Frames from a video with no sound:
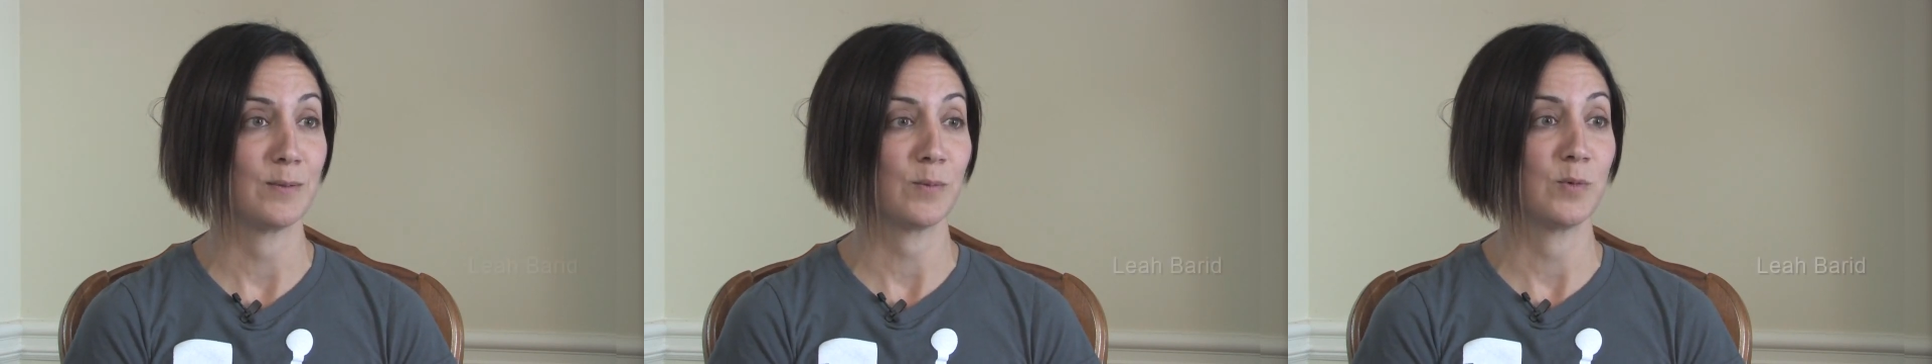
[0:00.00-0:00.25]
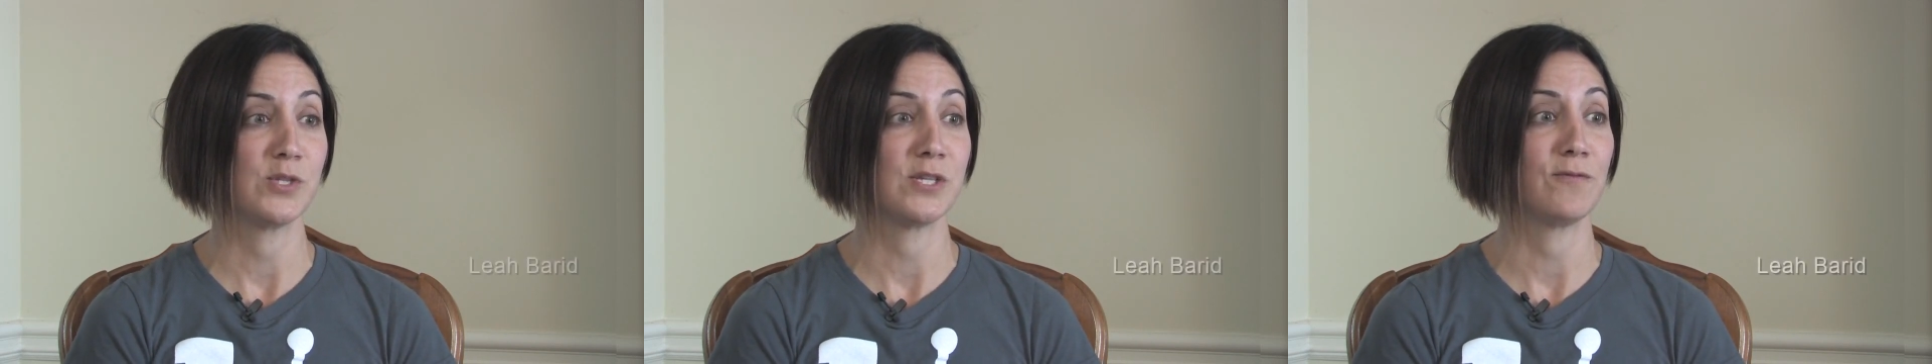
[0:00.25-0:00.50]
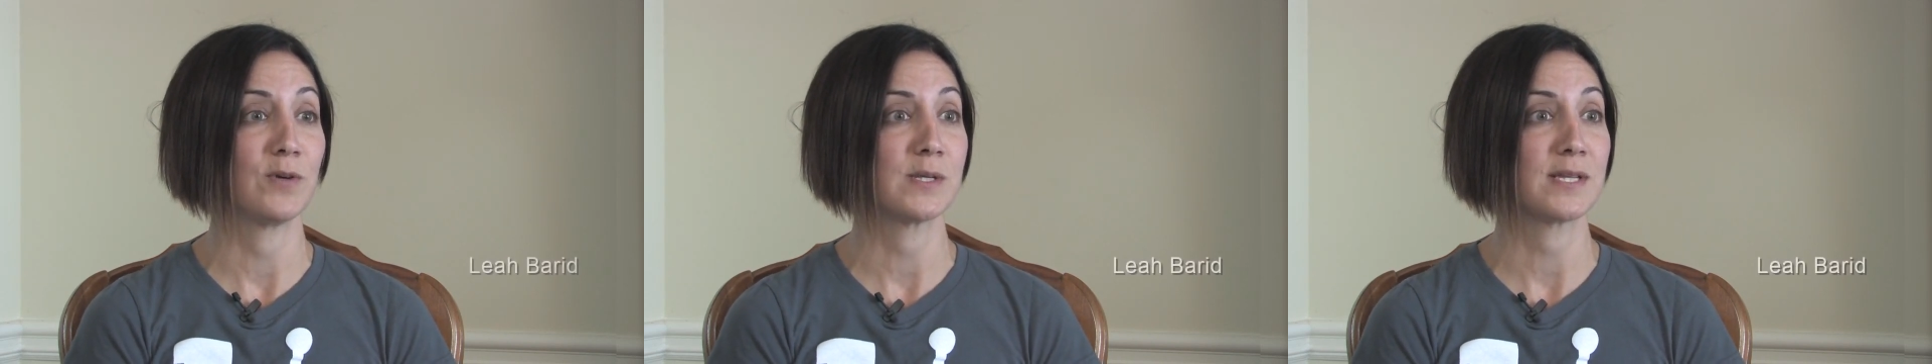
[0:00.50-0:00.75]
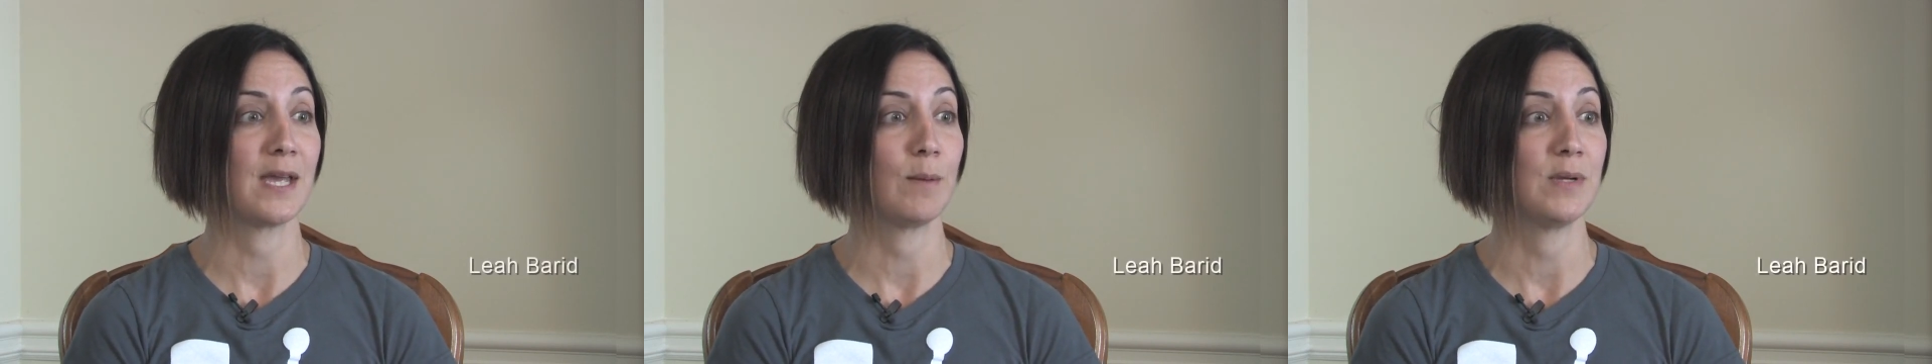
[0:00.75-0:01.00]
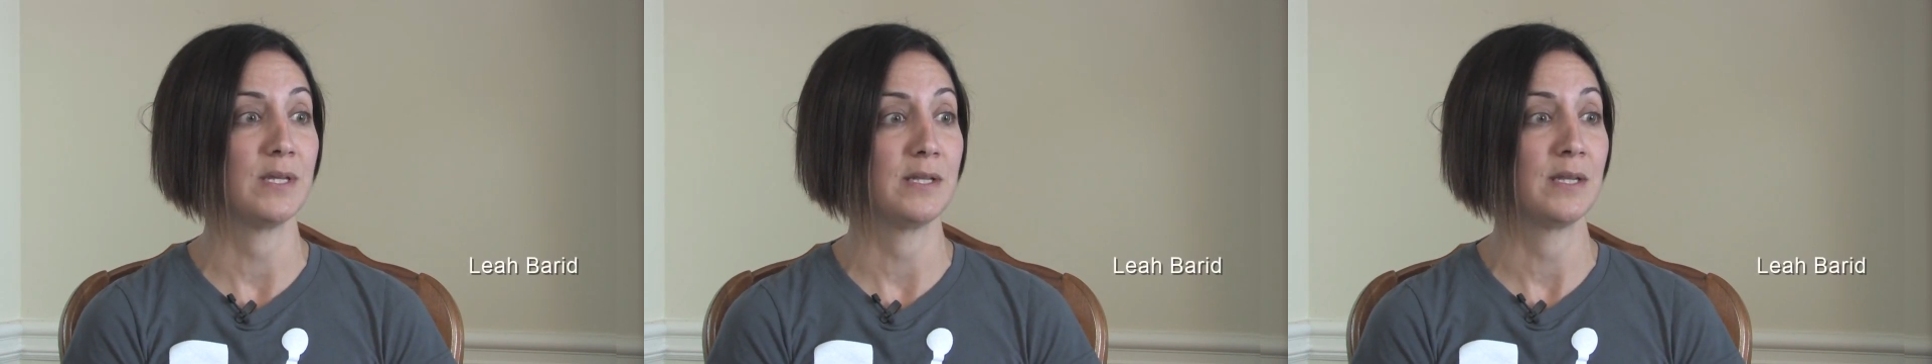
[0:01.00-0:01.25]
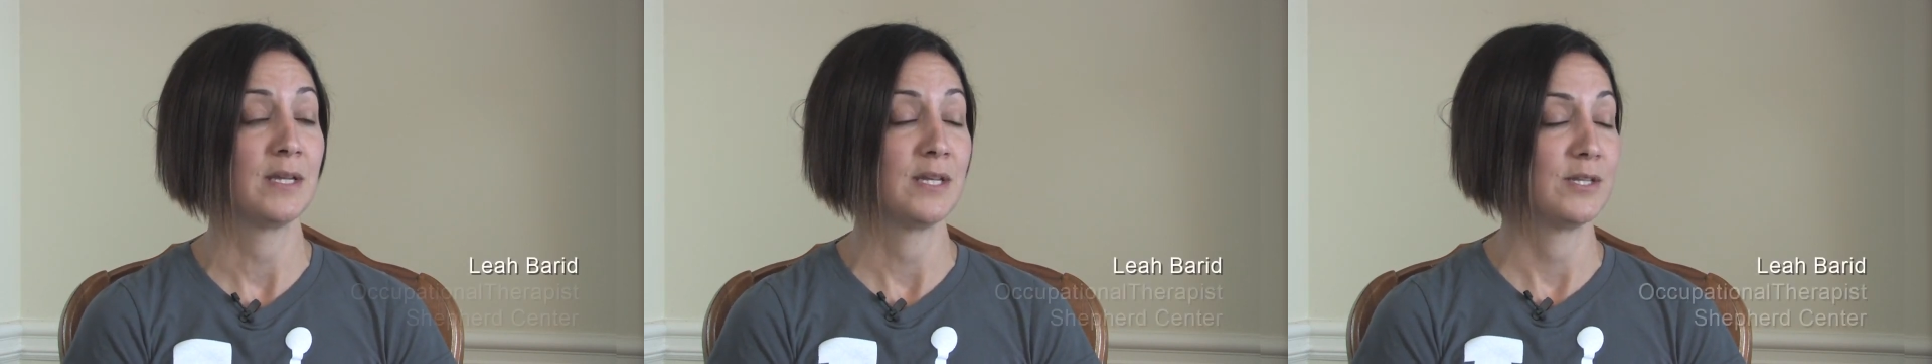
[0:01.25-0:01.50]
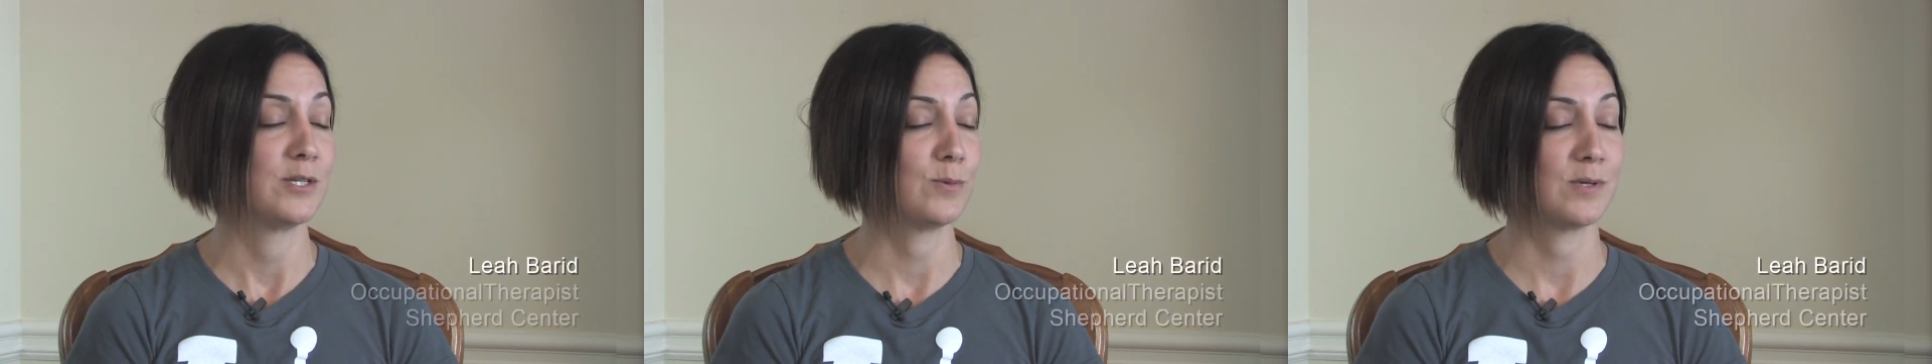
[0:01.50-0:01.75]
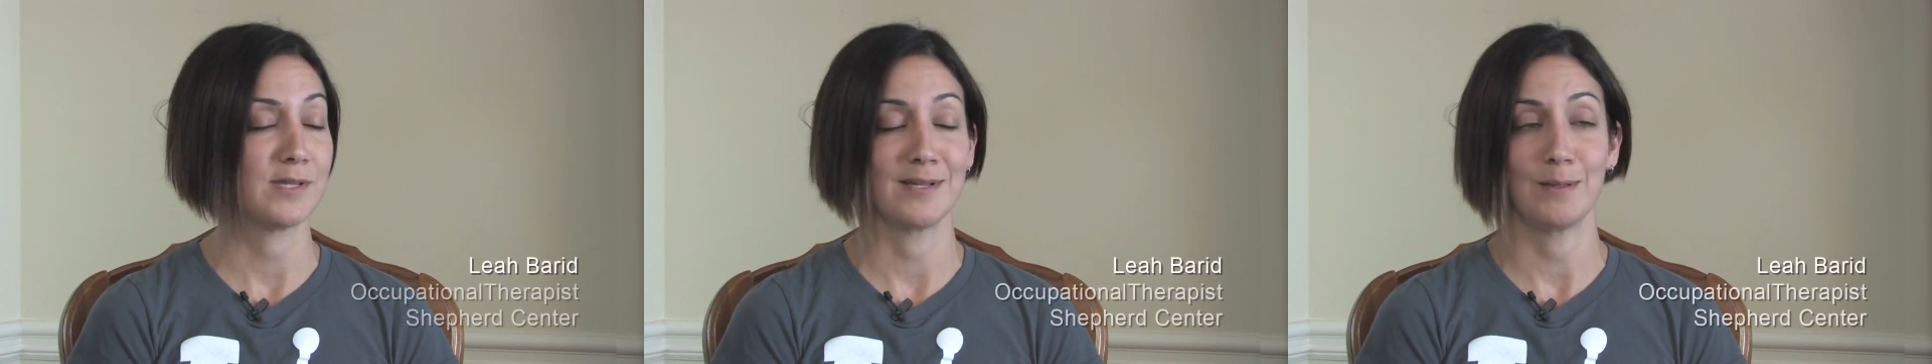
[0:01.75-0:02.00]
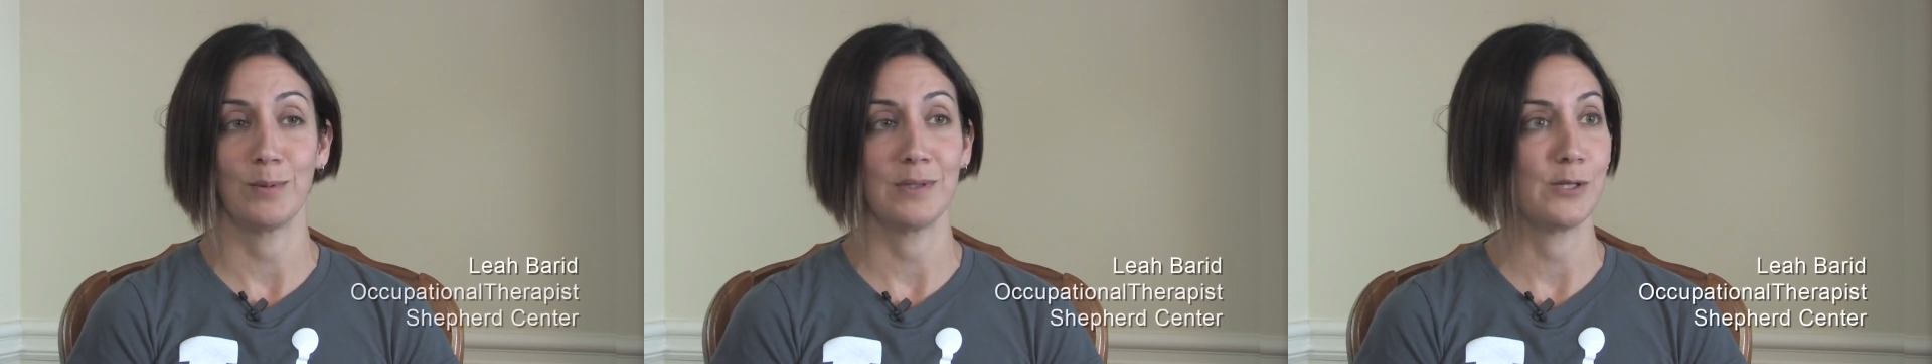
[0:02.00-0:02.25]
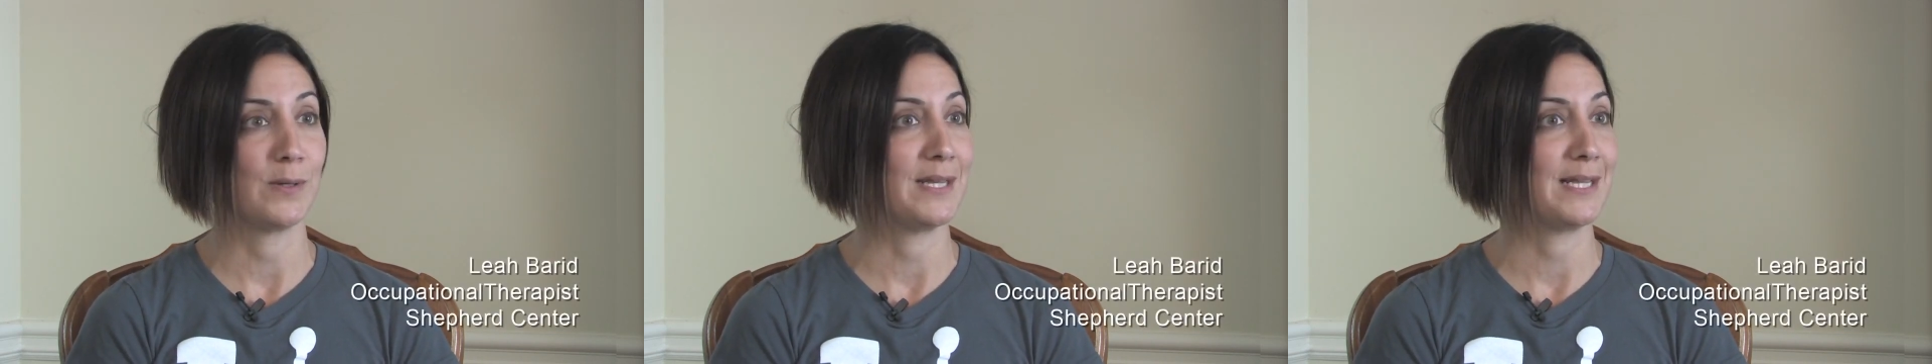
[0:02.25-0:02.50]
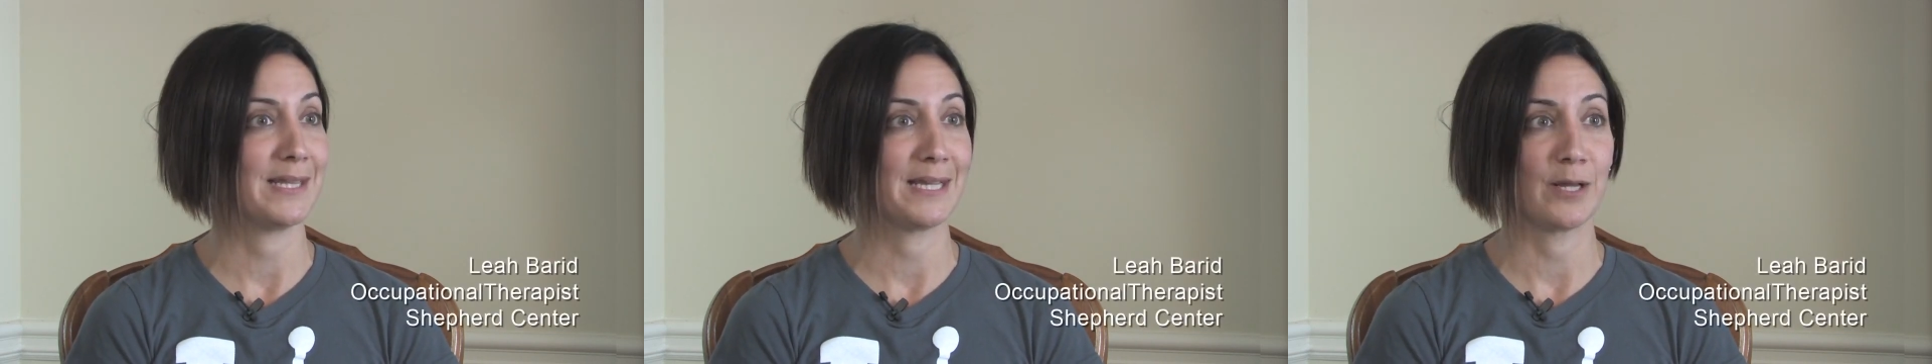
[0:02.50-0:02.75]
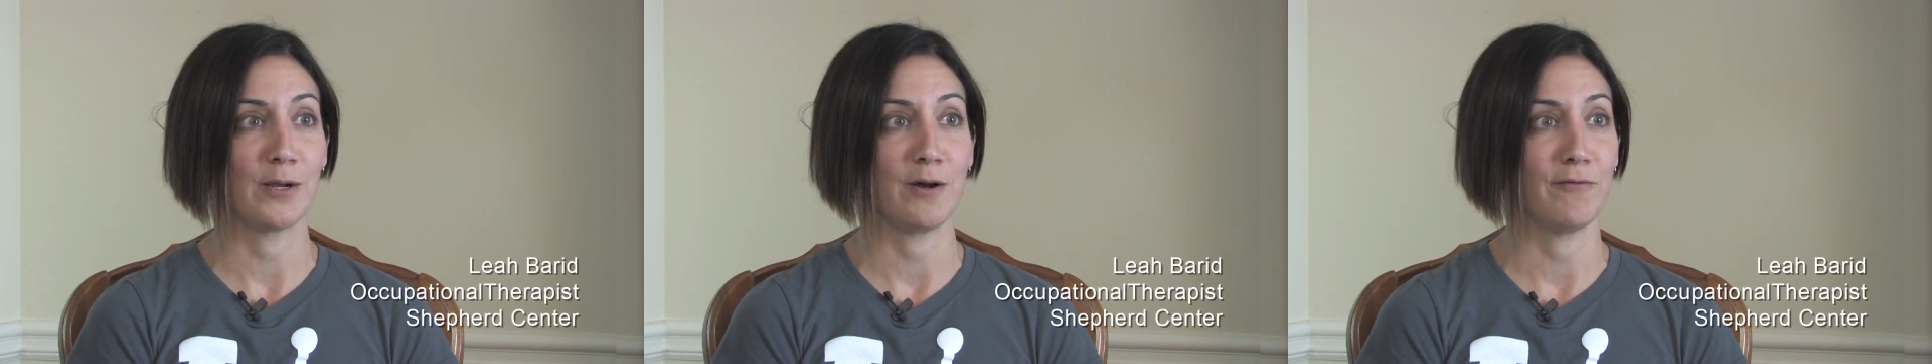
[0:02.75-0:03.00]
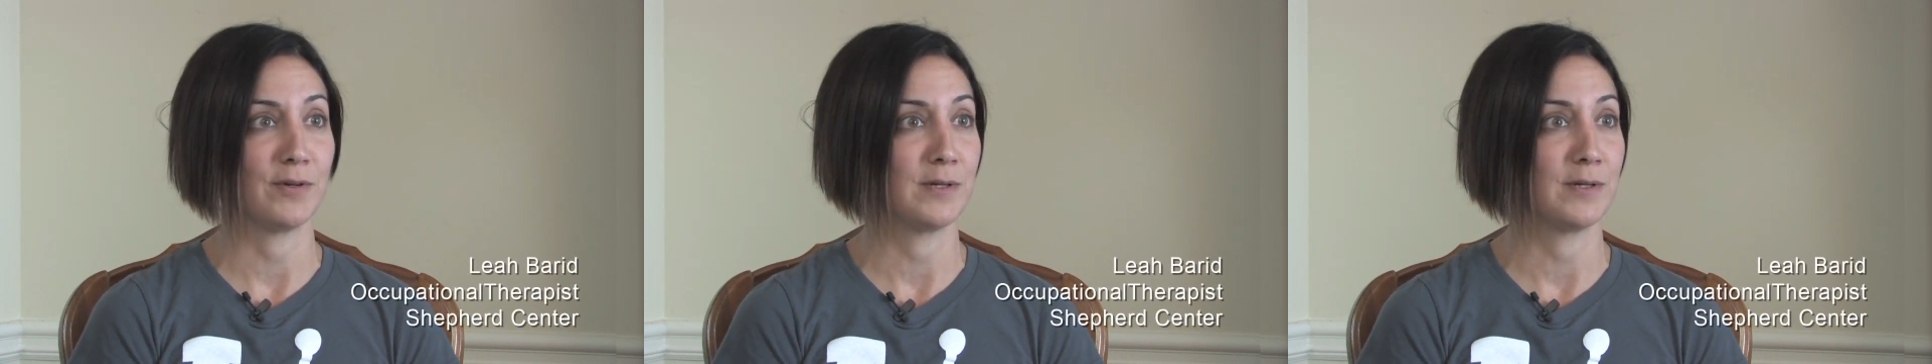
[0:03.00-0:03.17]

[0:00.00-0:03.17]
When she first came in, she wasn't able to do anything at all for